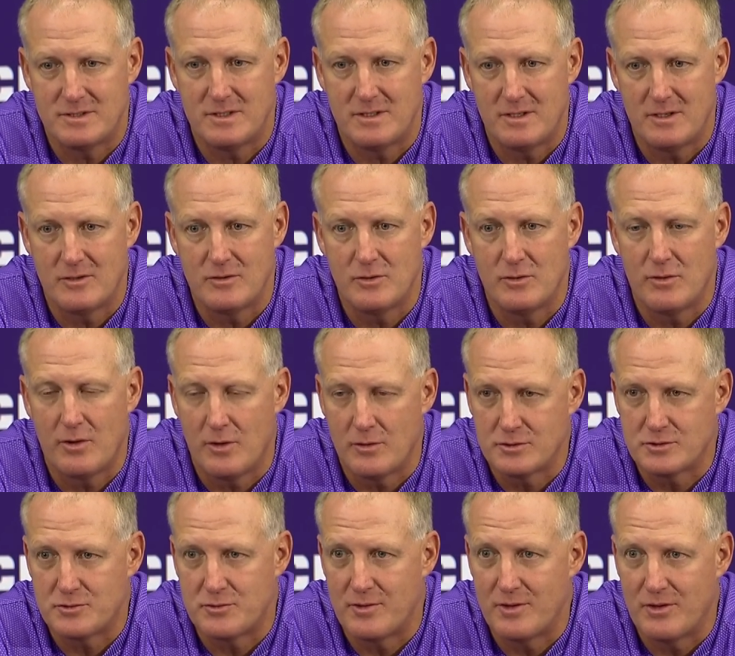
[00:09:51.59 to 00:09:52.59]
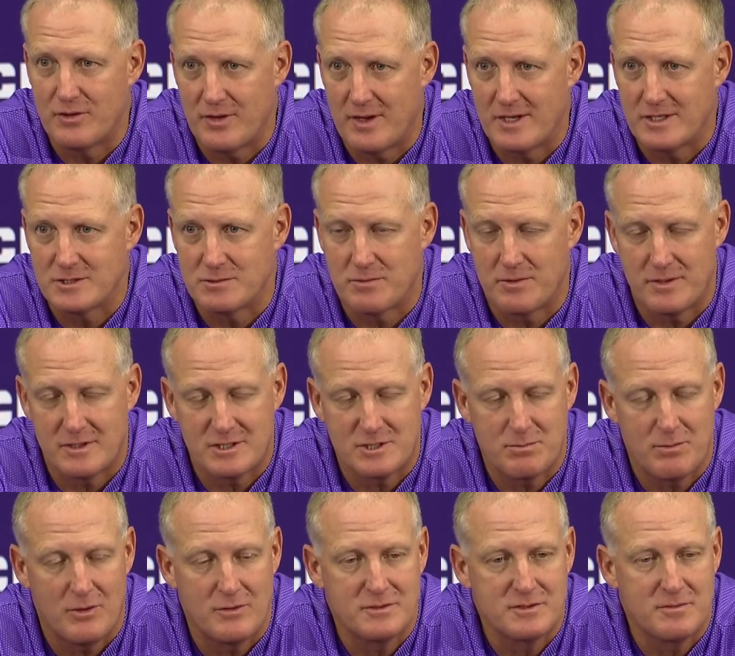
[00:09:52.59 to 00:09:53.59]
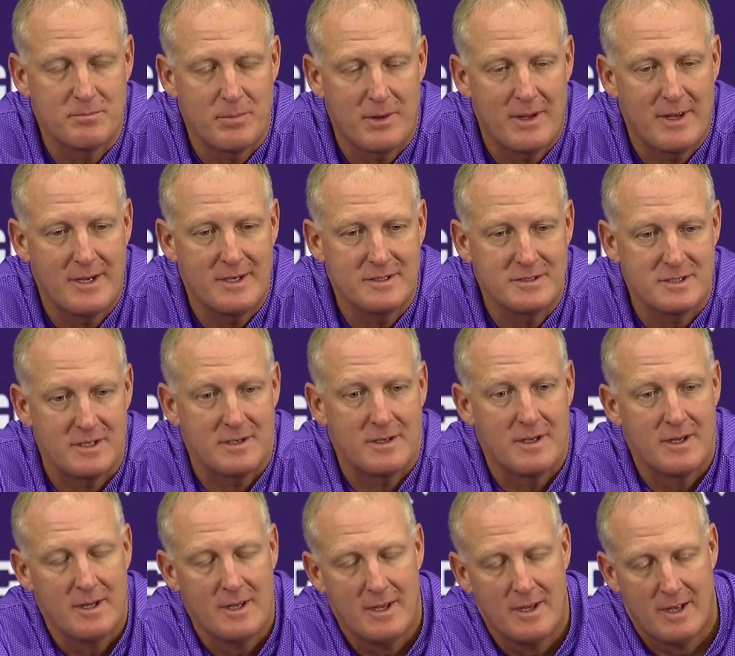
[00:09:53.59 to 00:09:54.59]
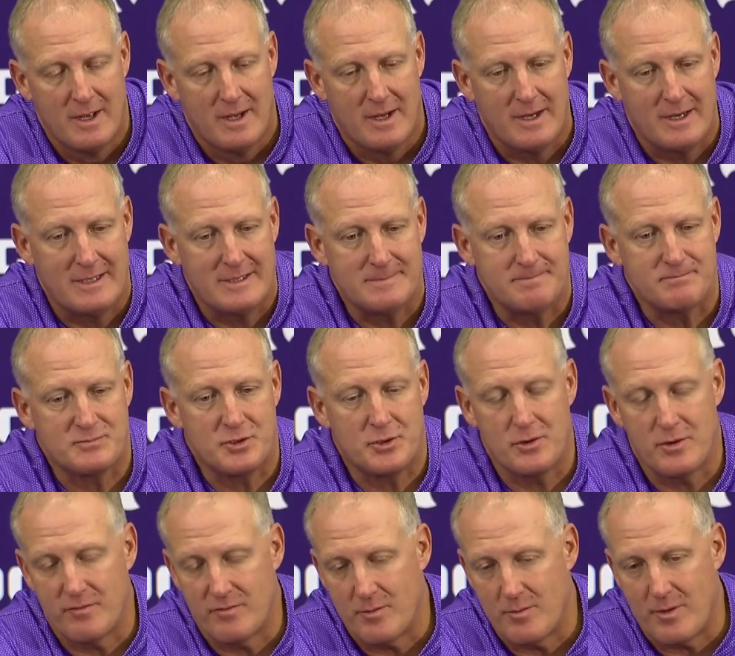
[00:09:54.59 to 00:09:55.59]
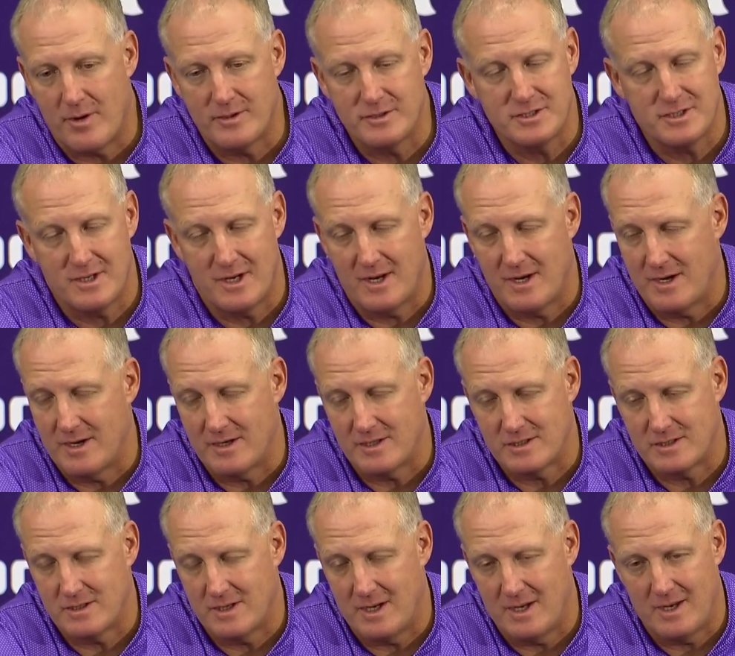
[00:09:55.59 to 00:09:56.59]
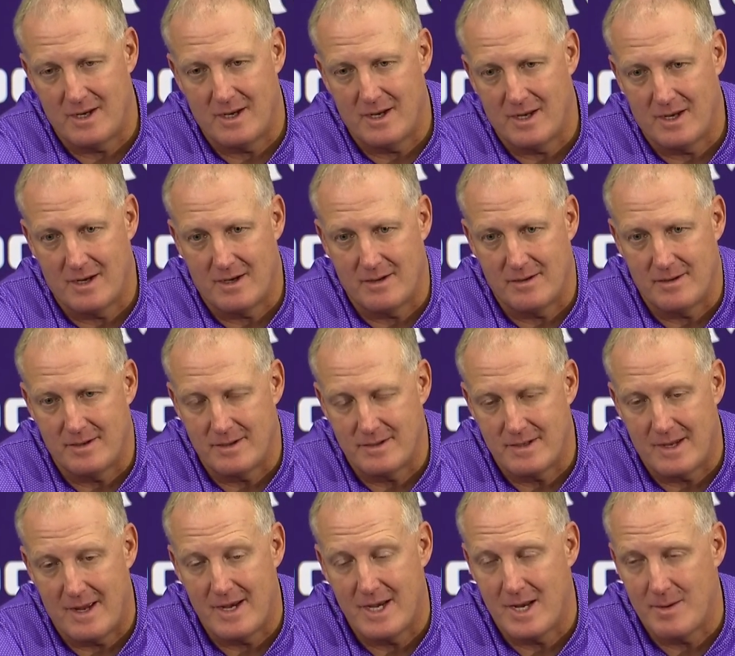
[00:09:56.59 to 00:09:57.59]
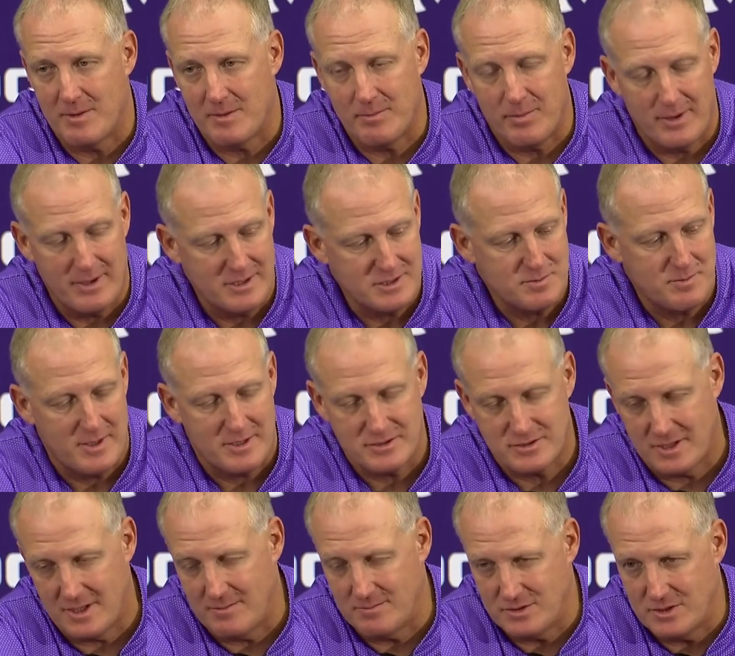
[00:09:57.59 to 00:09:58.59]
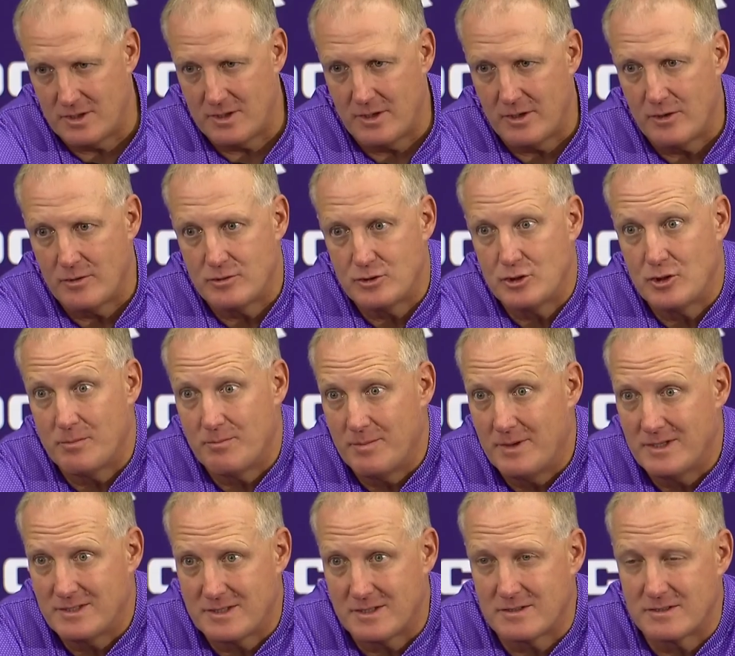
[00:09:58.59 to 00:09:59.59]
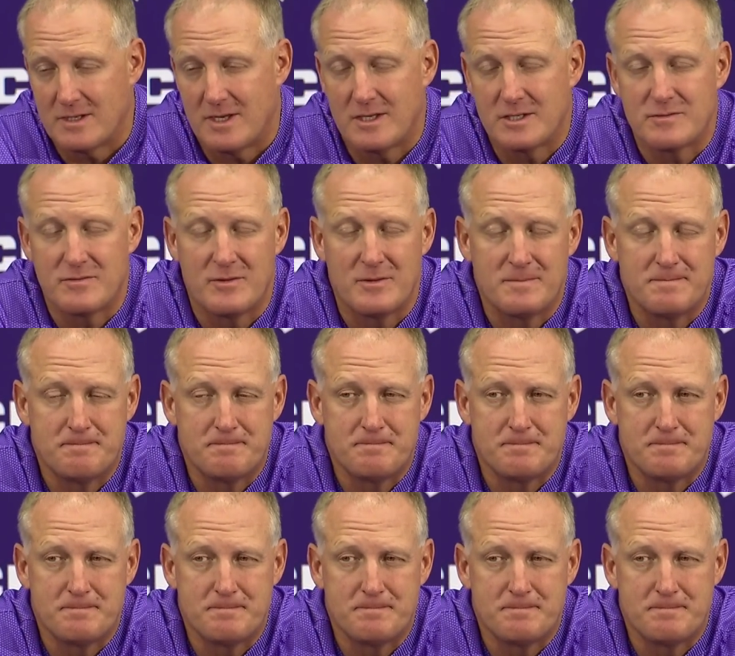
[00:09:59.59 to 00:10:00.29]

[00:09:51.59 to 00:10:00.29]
You, you, do those three things with explosive plays and um, turnover margin and an ex- and, and a dynamic play on special teams. You, you should be successful.